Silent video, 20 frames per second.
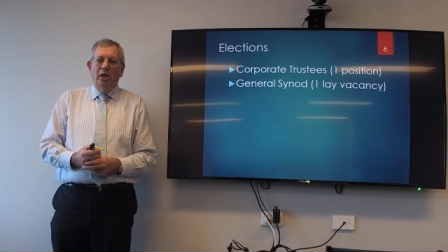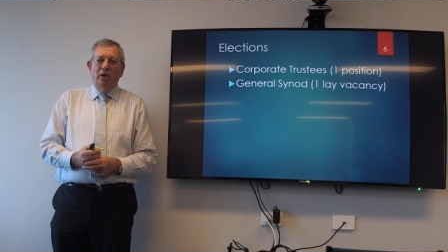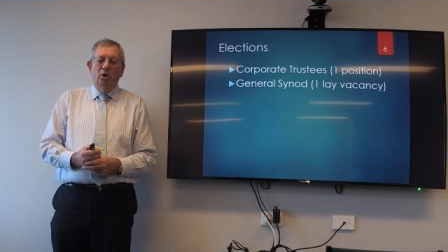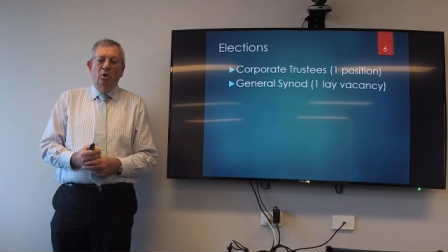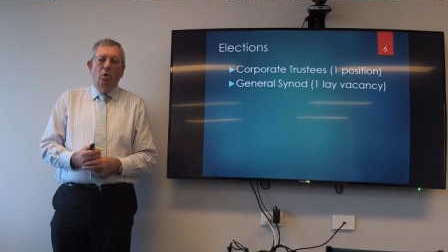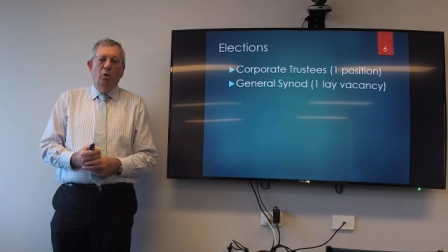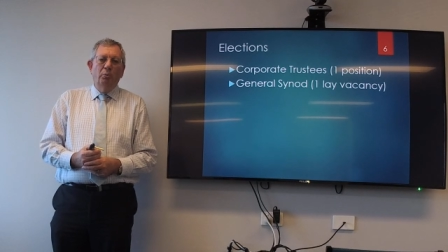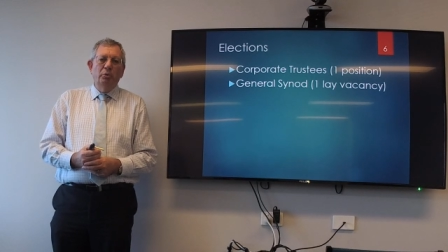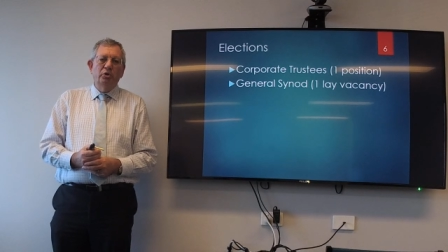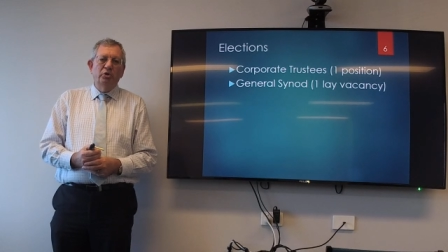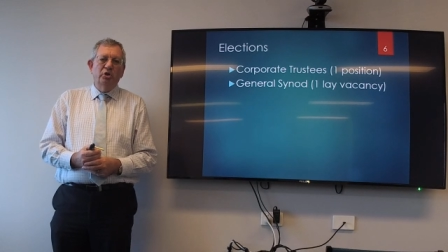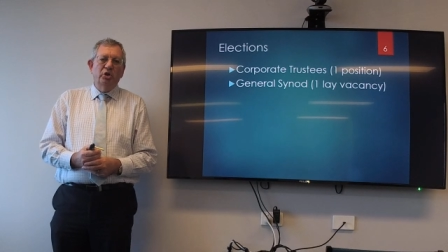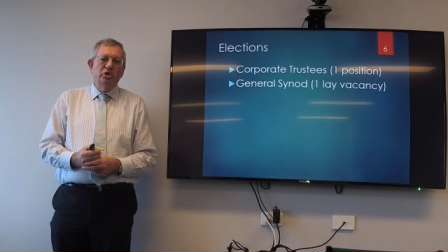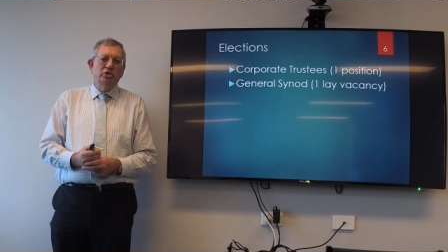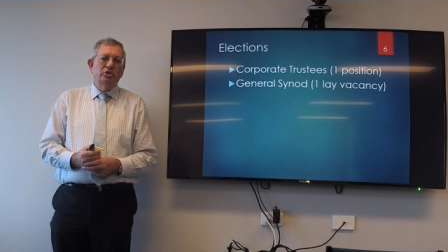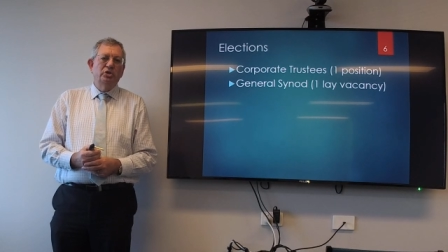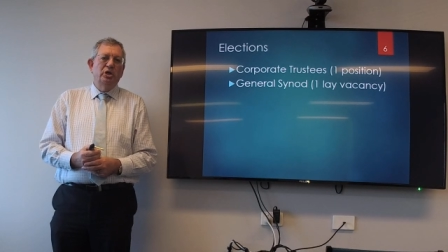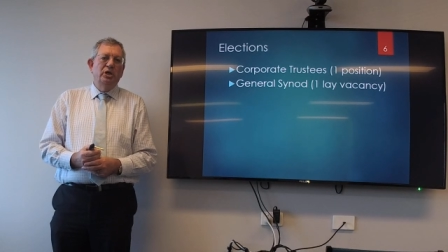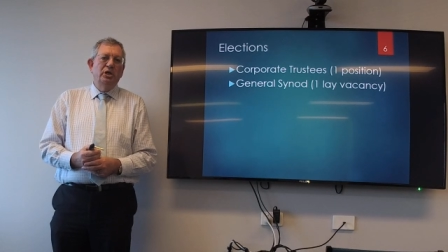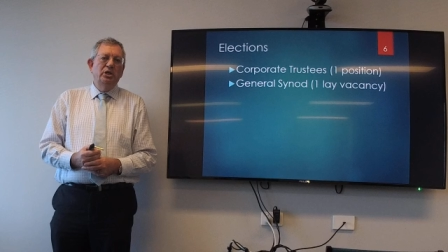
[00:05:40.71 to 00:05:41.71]
corporate
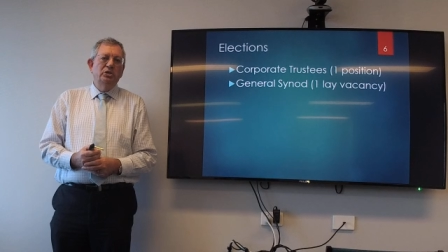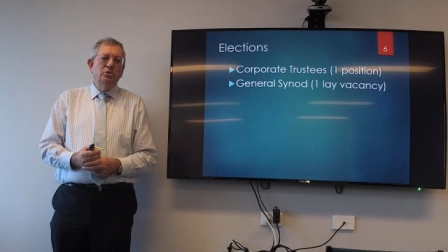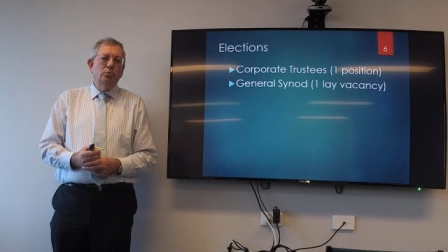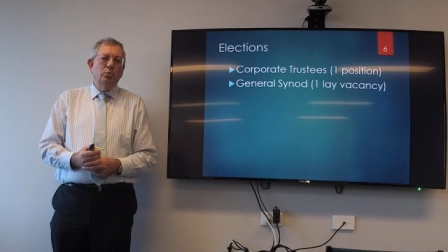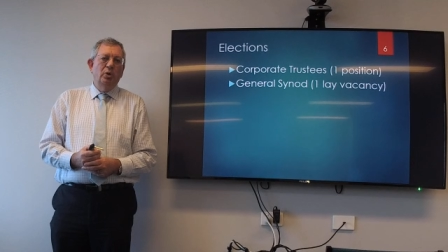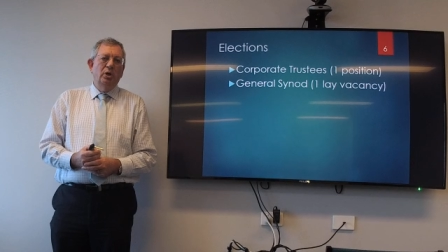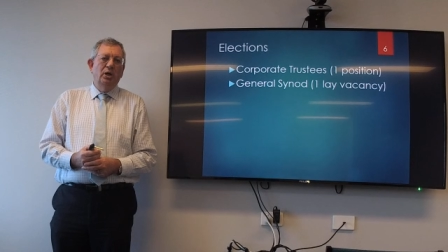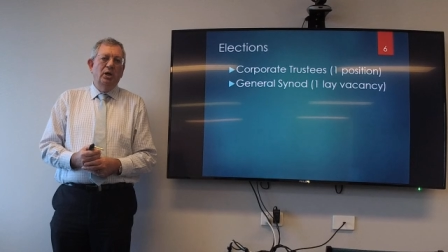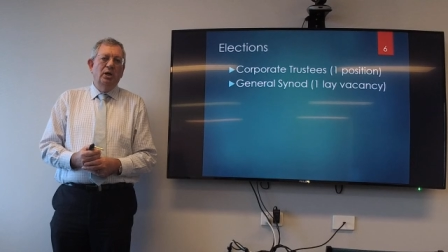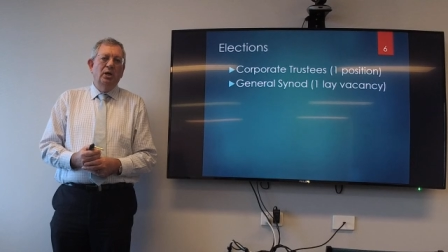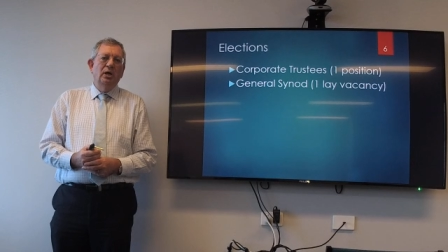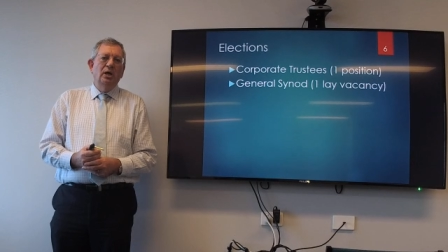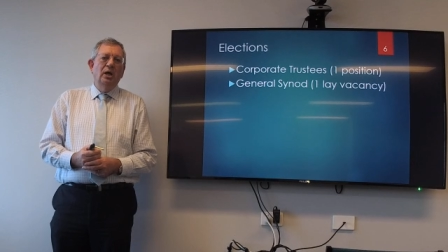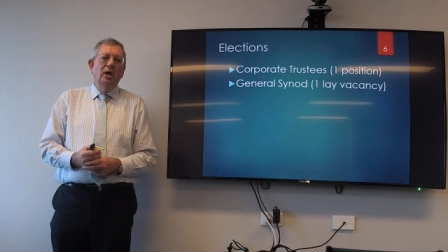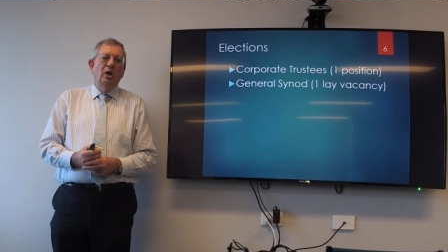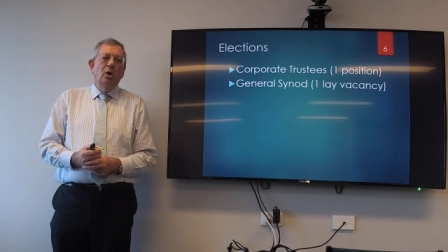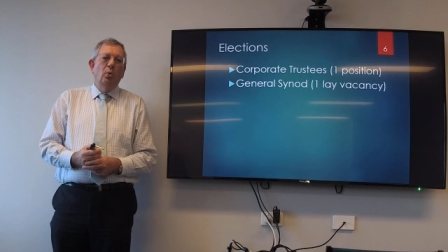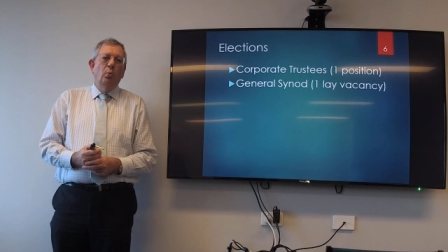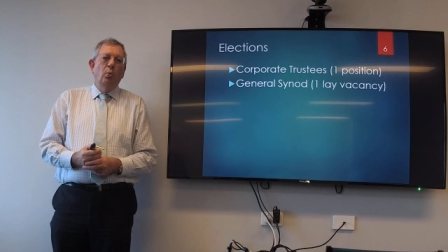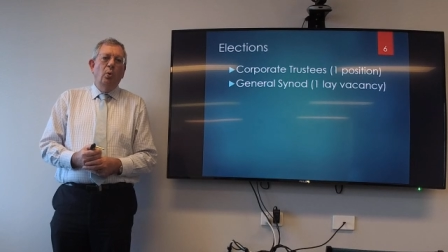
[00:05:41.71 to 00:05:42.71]
trustees where
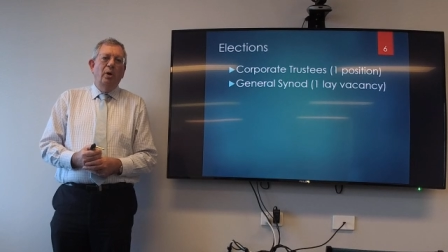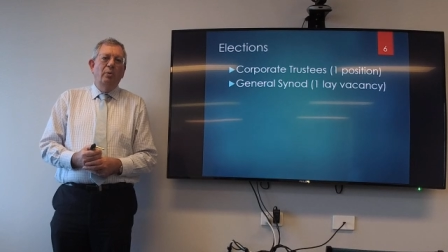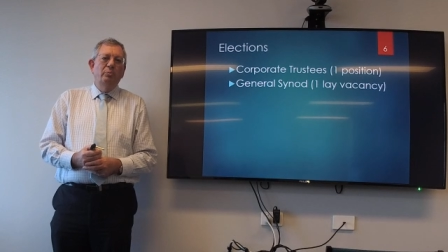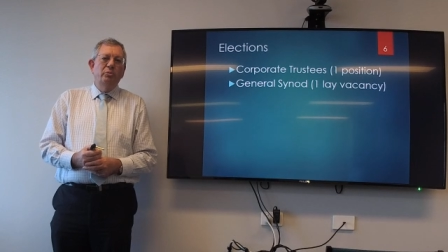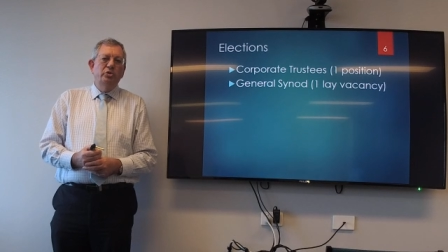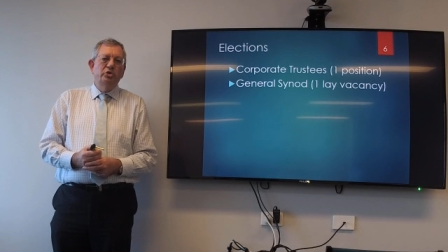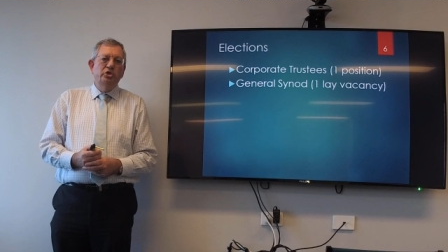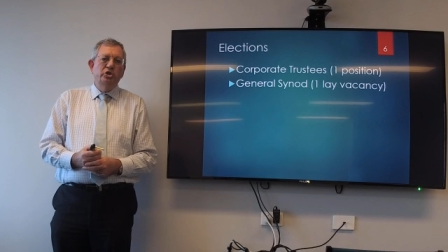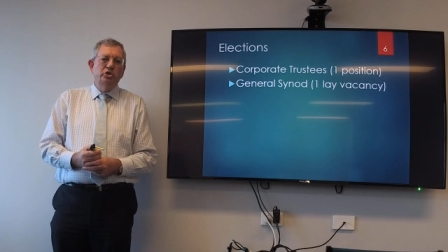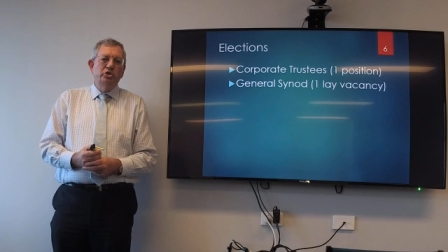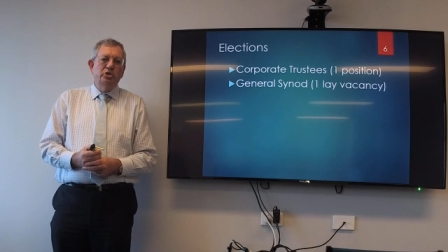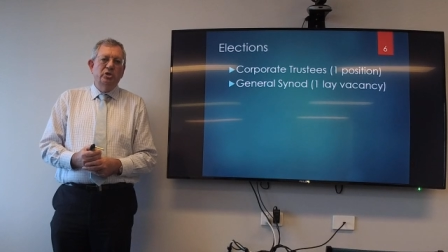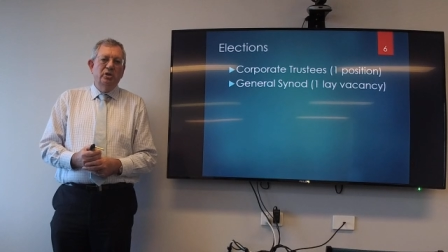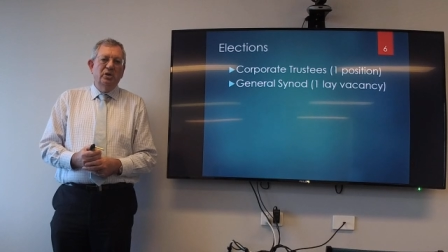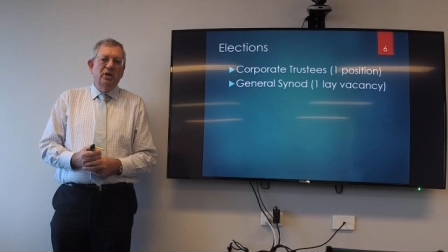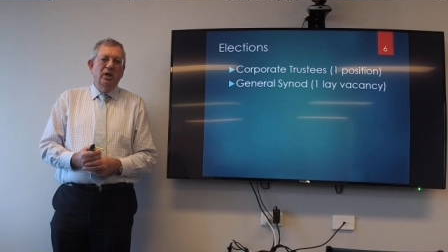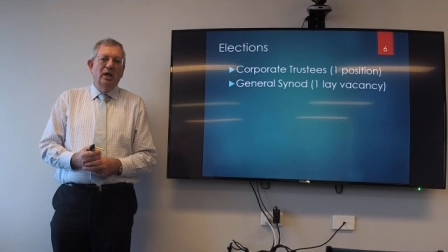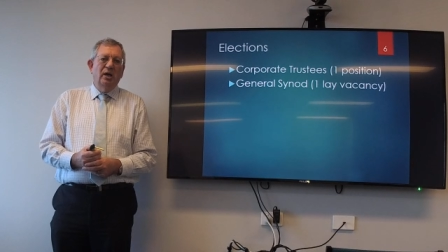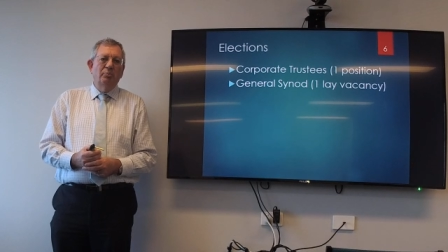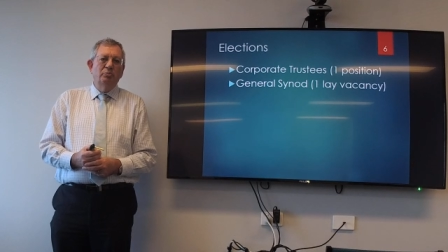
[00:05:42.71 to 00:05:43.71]
one position
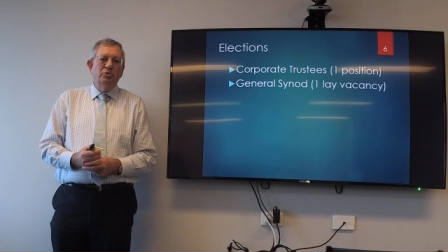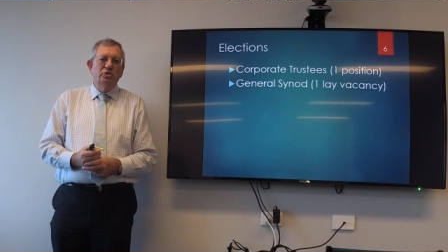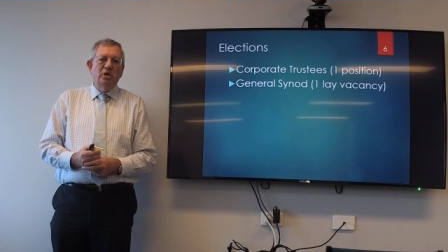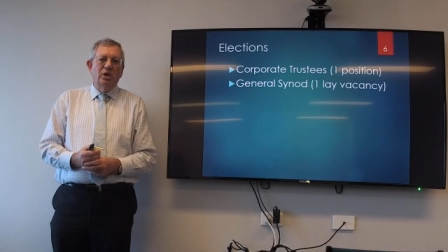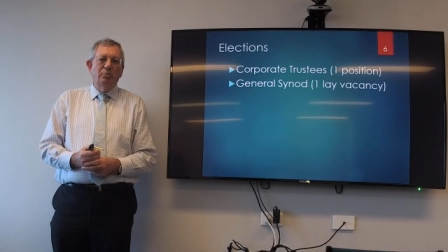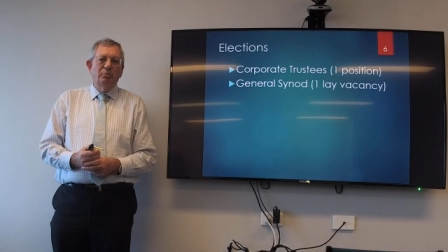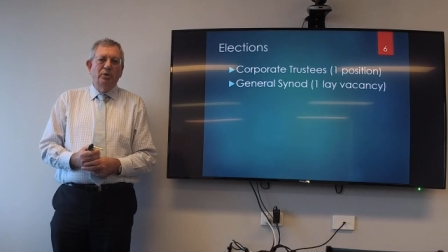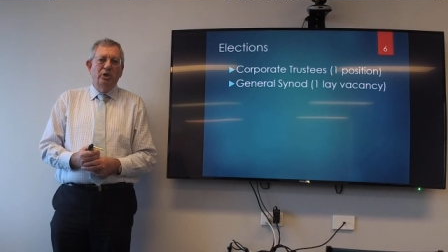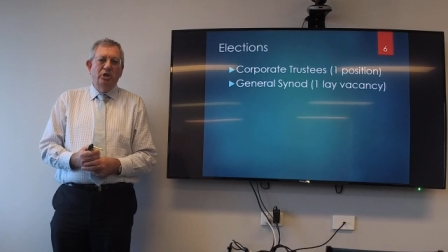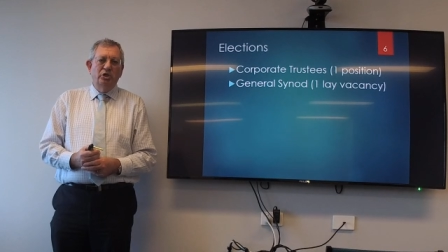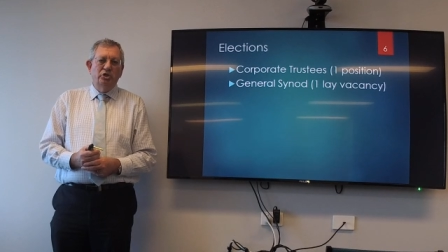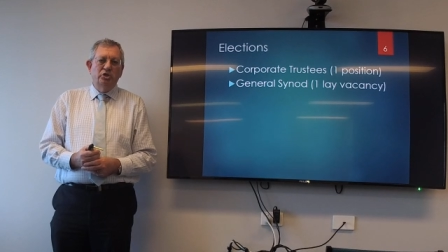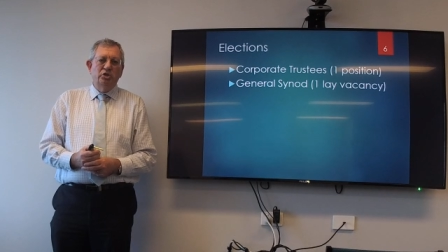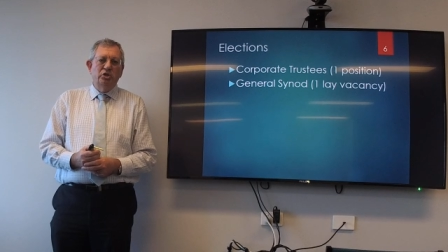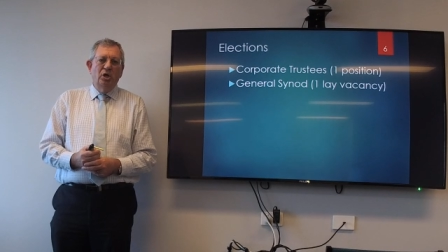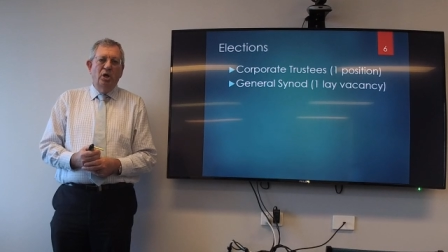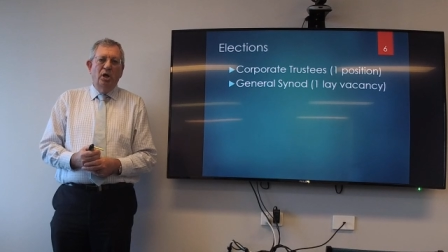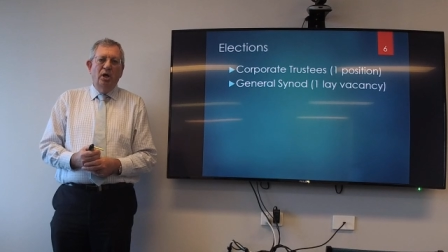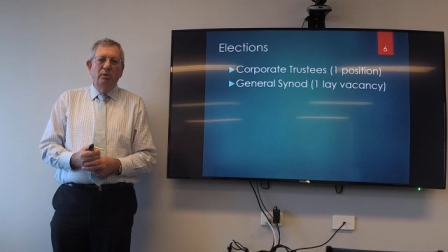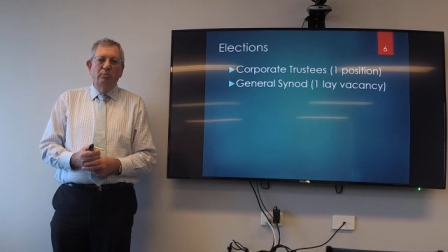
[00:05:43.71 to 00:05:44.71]
comes up
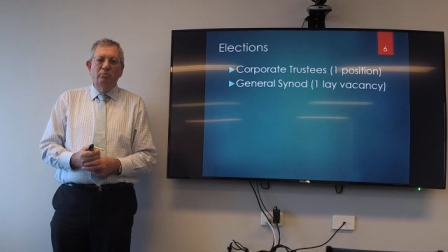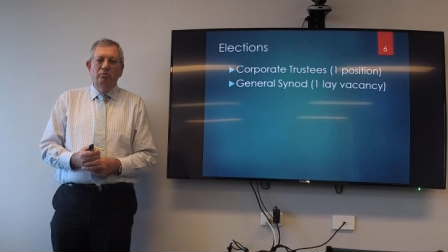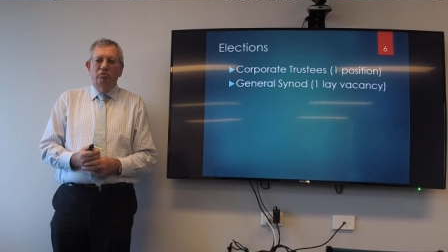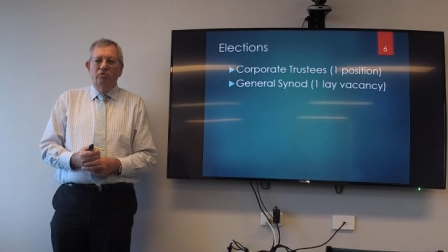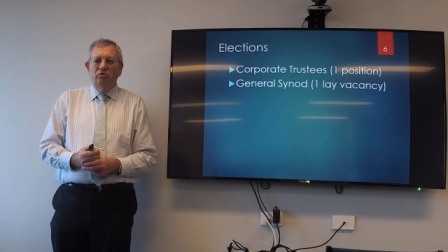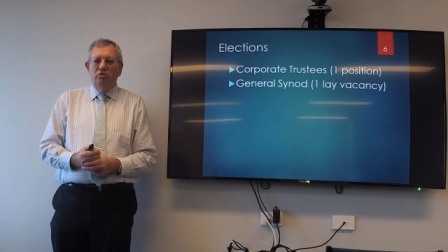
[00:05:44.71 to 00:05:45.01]
each time